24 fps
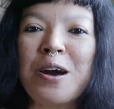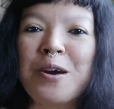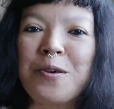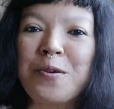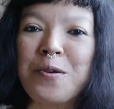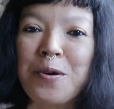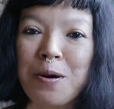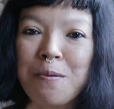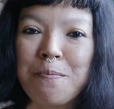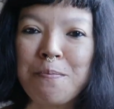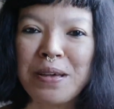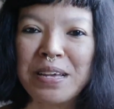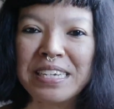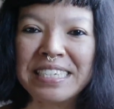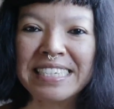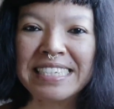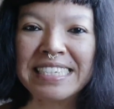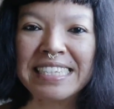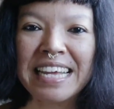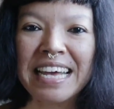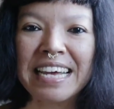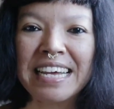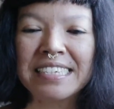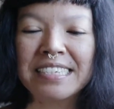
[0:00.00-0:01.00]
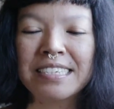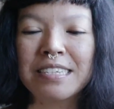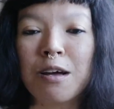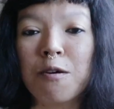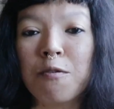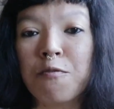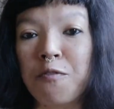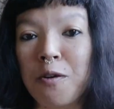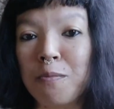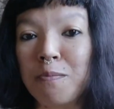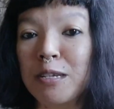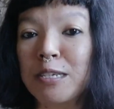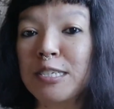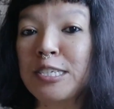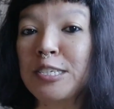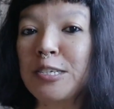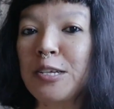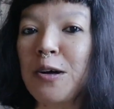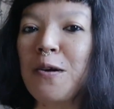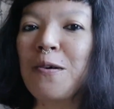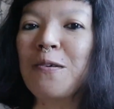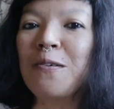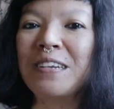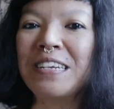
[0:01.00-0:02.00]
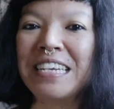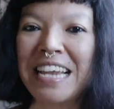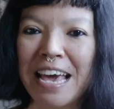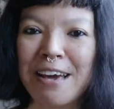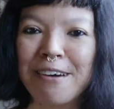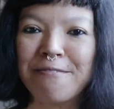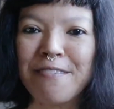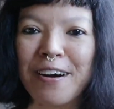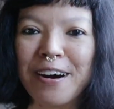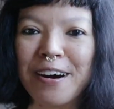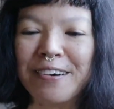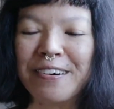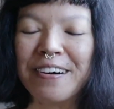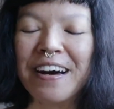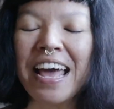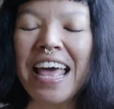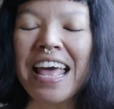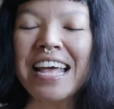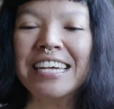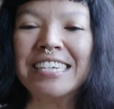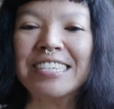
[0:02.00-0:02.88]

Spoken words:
your business from the soul level.